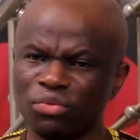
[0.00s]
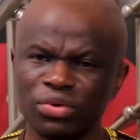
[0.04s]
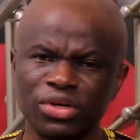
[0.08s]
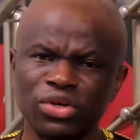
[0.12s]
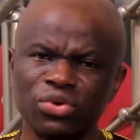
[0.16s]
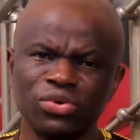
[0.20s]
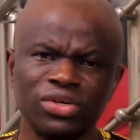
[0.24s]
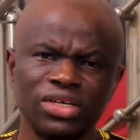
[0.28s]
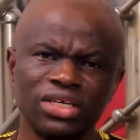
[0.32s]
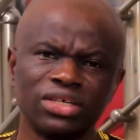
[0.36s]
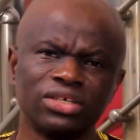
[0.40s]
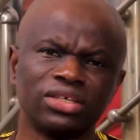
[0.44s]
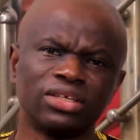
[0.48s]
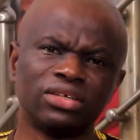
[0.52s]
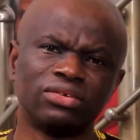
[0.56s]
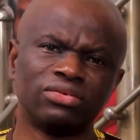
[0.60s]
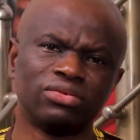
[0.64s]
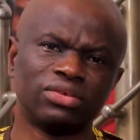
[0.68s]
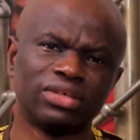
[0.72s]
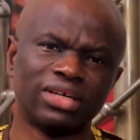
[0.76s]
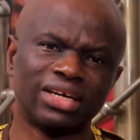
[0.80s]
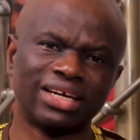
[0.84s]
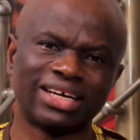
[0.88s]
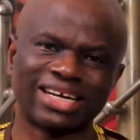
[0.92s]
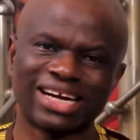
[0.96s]
We don't
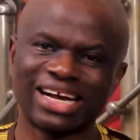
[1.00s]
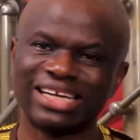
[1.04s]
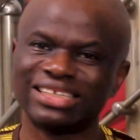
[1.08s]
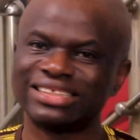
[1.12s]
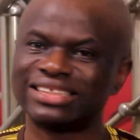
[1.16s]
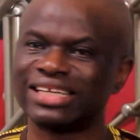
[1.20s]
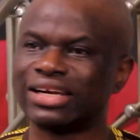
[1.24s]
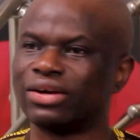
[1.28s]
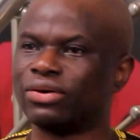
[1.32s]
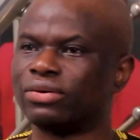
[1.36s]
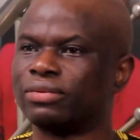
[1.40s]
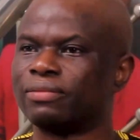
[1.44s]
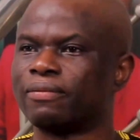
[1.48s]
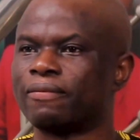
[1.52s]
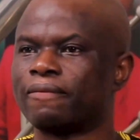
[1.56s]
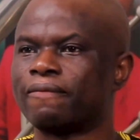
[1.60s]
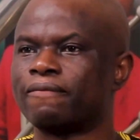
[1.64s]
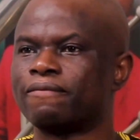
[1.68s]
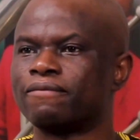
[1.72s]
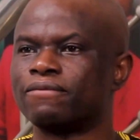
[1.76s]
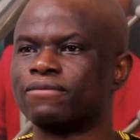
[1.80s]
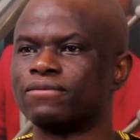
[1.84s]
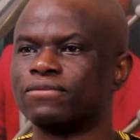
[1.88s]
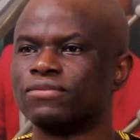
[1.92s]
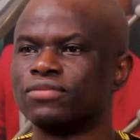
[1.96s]
need a counselor.
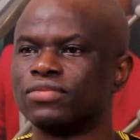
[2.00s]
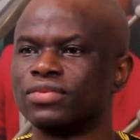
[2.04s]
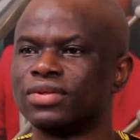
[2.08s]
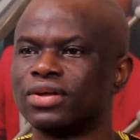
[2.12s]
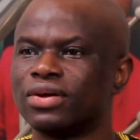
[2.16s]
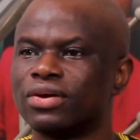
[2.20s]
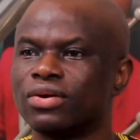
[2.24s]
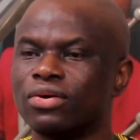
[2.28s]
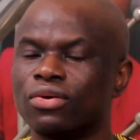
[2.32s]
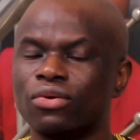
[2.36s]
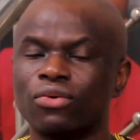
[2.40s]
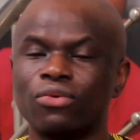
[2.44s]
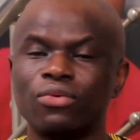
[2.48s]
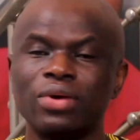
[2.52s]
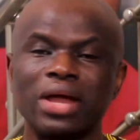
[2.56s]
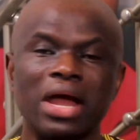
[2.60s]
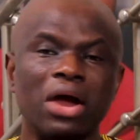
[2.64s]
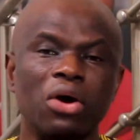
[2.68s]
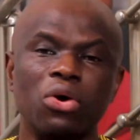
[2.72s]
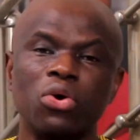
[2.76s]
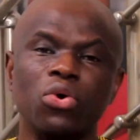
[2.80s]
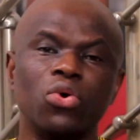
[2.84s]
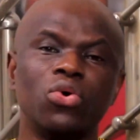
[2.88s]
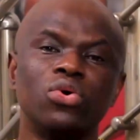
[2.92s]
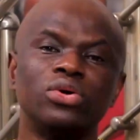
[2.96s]
We
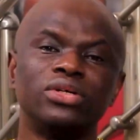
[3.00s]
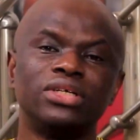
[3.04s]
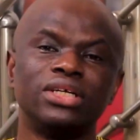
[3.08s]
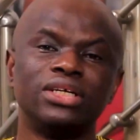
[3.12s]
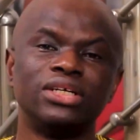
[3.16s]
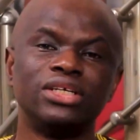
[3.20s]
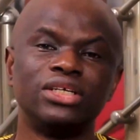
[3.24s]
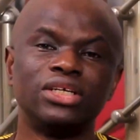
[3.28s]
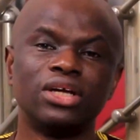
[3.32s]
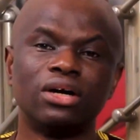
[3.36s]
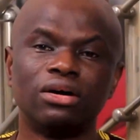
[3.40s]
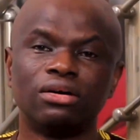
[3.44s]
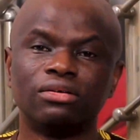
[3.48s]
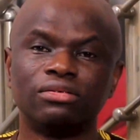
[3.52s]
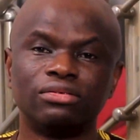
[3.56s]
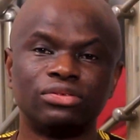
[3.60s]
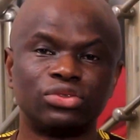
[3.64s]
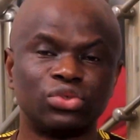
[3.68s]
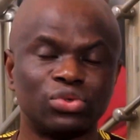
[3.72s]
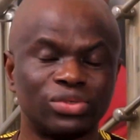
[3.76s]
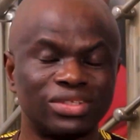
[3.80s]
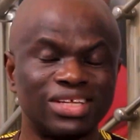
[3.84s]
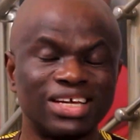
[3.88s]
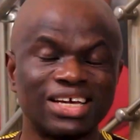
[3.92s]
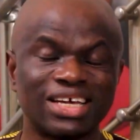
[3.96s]
are old
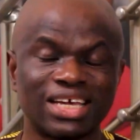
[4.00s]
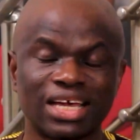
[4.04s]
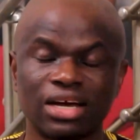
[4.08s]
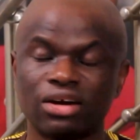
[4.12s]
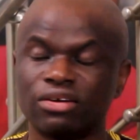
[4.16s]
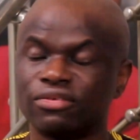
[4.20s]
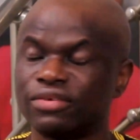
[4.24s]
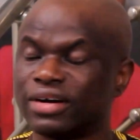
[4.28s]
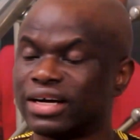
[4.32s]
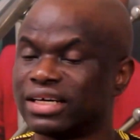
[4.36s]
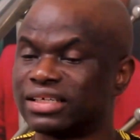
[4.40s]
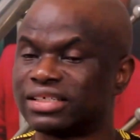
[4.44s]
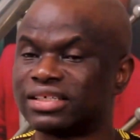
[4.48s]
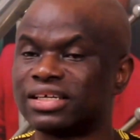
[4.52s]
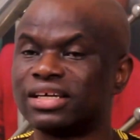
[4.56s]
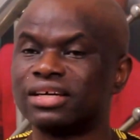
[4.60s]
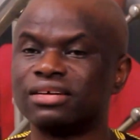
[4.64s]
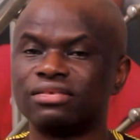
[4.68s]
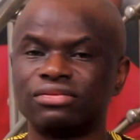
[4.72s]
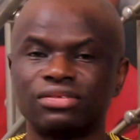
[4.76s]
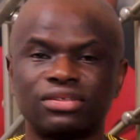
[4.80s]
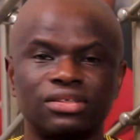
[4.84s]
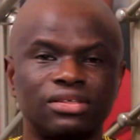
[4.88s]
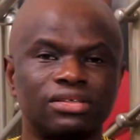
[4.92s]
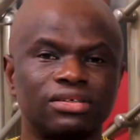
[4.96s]
enough to take care of
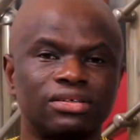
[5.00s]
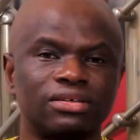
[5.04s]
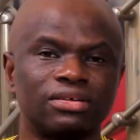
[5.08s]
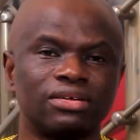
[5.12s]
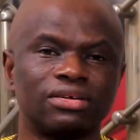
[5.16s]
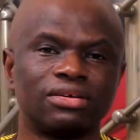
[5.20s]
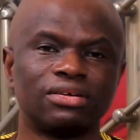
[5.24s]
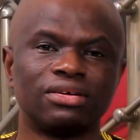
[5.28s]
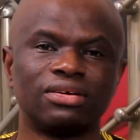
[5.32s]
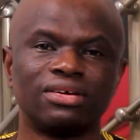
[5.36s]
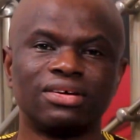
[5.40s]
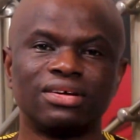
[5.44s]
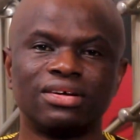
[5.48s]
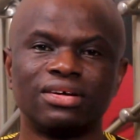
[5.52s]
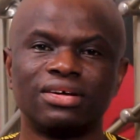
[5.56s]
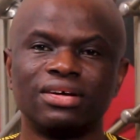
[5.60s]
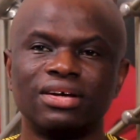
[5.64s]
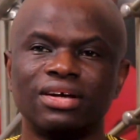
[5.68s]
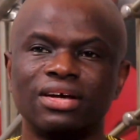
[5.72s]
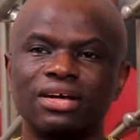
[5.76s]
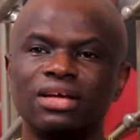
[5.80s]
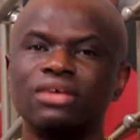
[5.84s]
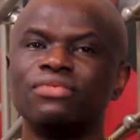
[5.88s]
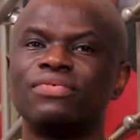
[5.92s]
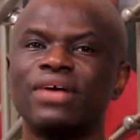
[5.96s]
ourselves.
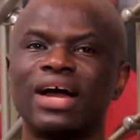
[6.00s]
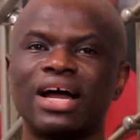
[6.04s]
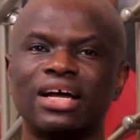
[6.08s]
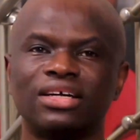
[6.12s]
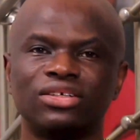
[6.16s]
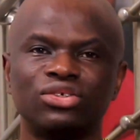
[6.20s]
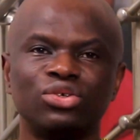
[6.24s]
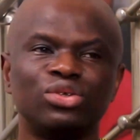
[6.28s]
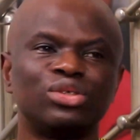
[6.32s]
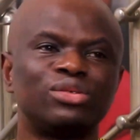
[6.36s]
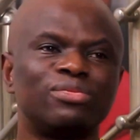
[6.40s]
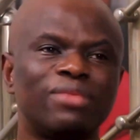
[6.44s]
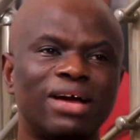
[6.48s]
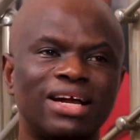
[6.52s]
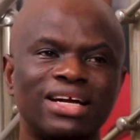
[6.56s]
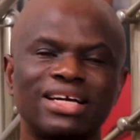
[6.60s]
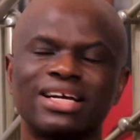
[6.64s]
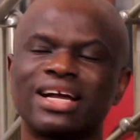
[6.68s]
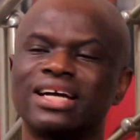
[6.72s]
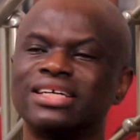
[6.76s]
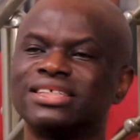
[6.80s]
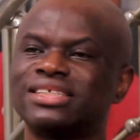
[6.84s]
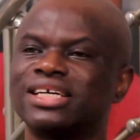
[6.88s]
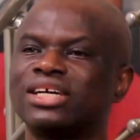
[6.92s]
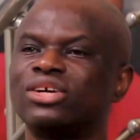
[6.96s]
In fact, those
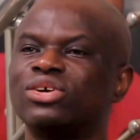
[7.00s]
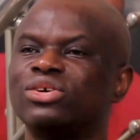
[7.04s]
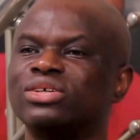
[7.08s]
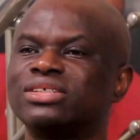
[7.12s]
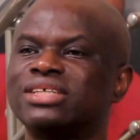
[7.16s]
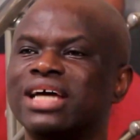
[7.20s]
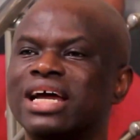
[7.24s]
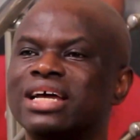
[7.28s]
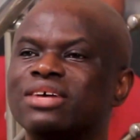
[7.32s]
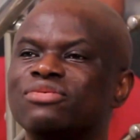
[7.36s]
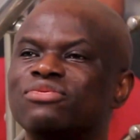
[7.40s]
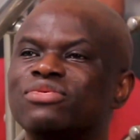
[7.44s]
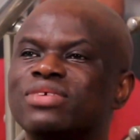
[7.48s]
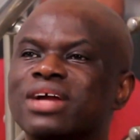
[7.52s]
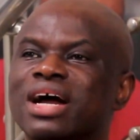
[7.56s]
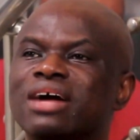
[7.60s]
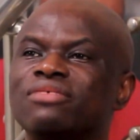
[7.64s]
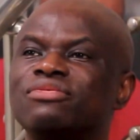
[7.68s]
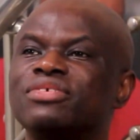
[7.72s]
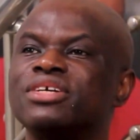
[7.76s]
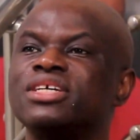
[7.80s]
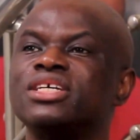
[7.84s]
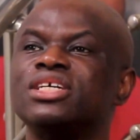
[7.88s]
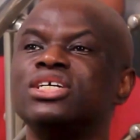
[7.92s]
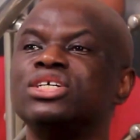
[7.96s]
married counselors are even
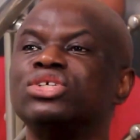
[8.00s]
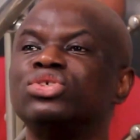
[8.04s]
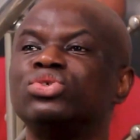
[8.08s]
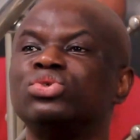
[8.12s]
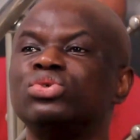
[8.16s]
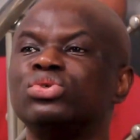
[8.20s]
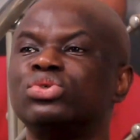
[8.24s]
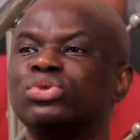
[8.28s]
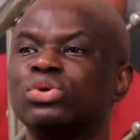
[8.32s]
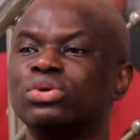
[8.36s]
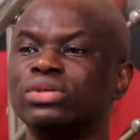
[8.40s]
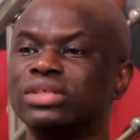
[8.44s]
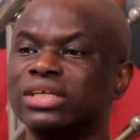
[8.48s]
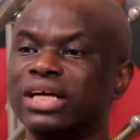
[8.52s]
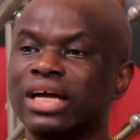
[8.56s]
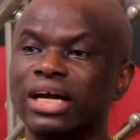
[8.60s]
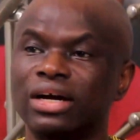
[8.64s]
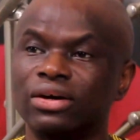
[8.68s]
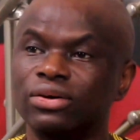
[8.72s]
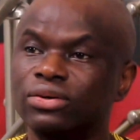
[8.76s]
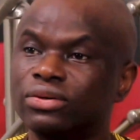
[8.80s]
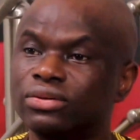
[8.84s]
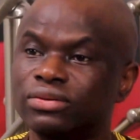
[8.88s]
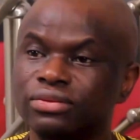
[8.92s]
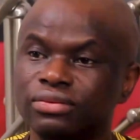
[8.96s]
having issues on
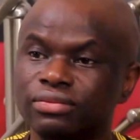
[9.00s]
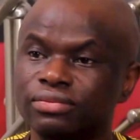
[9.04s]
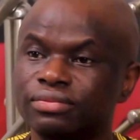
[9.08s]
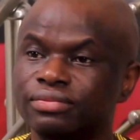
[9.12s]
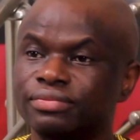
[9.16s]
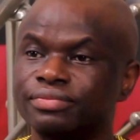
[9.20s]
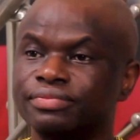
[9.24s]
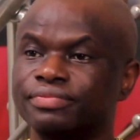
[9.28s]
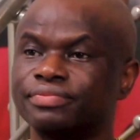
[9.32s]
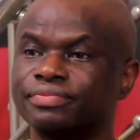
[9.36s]
their own.